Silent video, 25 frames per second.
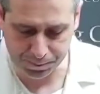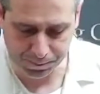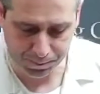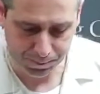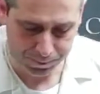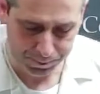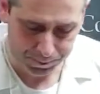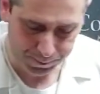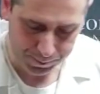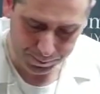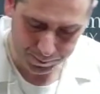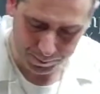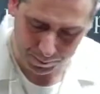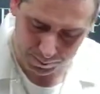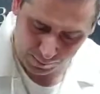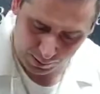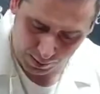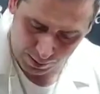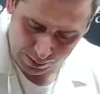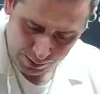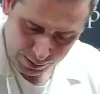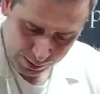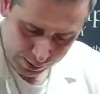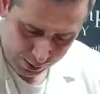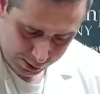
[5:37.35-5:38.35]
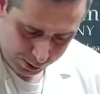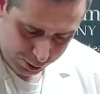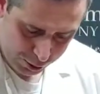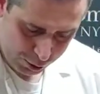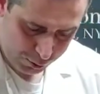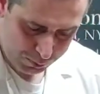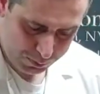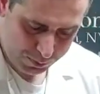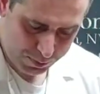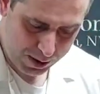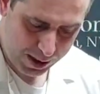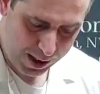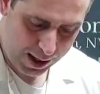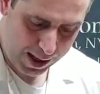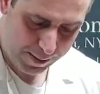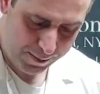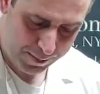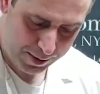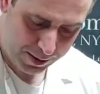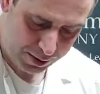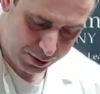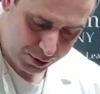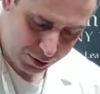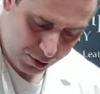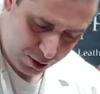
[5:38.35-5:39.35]
2 tab
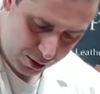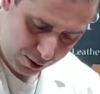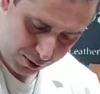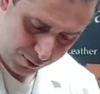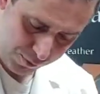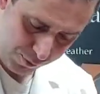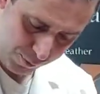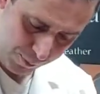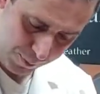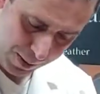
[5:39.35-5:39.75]
inserts for